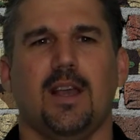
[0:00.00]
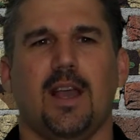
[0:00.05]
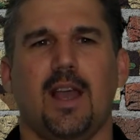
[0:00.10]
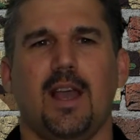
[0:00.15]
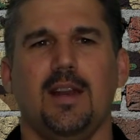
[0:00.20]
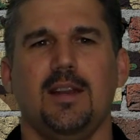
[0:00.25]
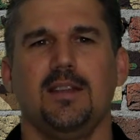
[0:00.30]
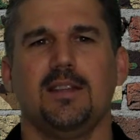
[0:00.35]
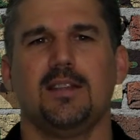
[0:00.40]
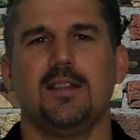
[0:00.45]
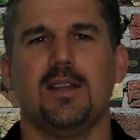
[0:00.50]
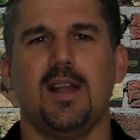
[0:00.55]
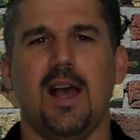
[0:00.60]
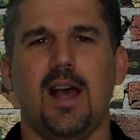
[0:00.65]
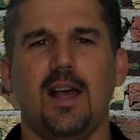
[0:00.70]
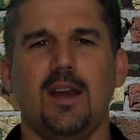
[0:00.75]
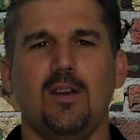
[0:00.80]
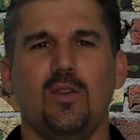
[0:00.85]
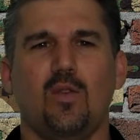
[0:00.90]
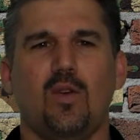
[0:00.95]
and is
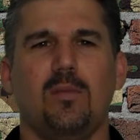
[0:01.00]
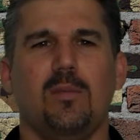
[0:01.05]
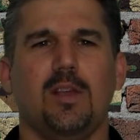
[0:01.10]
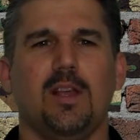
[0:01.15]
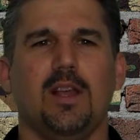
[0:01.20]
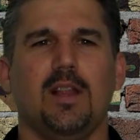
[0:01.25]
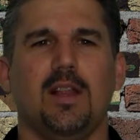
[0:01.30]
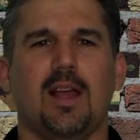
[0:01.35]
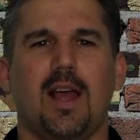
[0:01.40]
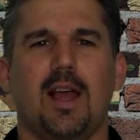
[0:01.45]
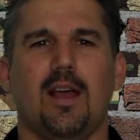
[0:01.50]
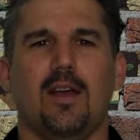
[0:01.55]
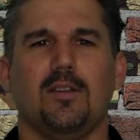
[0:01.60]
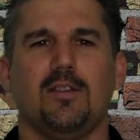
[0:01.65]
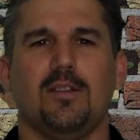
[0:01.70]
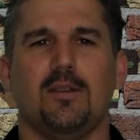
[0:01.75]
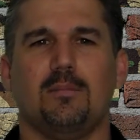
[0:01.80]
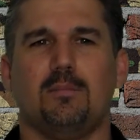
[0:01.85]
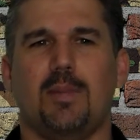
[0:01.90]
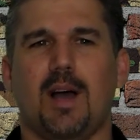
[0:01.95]
not normally
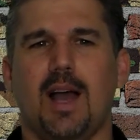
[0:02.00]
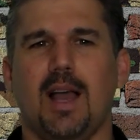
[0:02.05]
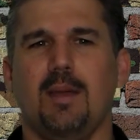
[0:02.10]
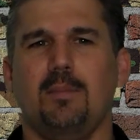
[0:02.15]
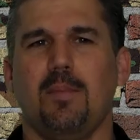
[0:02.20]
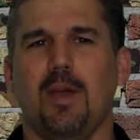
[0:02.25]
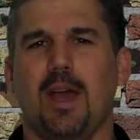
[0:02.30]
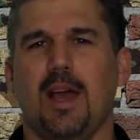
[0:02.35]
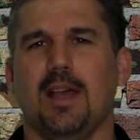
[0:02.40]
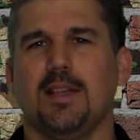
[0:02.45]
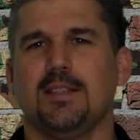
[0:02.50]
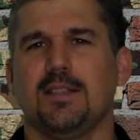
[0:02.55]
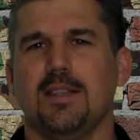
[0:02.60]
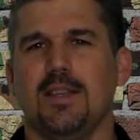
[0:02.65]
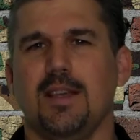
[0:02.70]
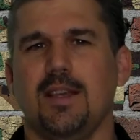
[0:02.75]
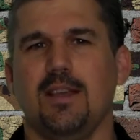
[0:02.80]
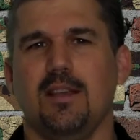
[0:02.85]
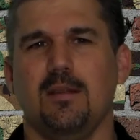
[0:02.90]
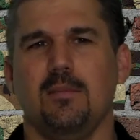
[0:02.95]
allowed to bypass
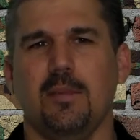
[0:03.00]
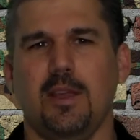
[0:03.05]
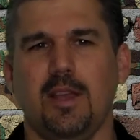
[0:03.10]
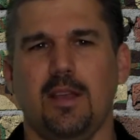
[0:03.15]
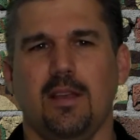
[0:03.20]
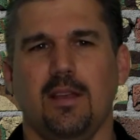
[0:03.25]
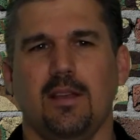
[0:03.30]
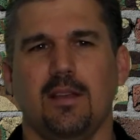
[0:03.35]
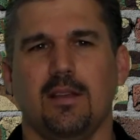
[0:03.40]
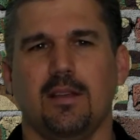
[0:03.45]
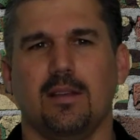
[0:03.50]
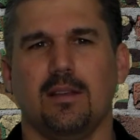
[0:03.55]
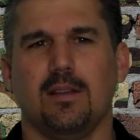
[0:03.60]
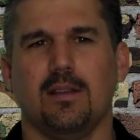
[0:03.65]
the enemy.